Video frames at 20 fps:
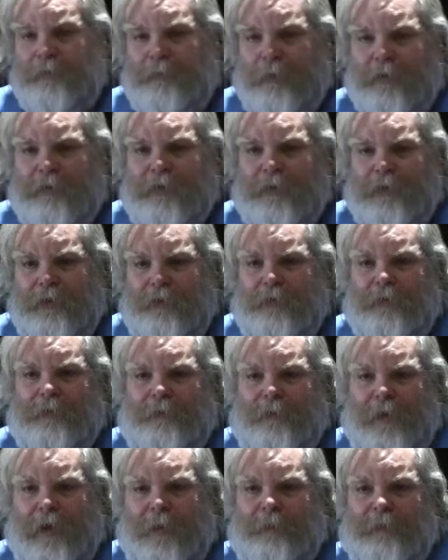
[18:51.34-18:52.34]
to us, a used
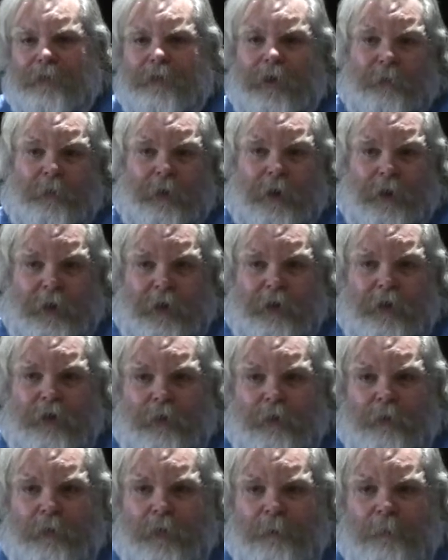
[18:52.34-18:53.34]
van, because they were getting a
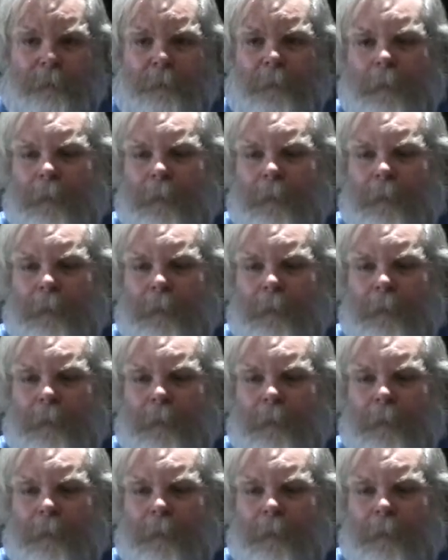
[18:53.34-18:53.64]
new one.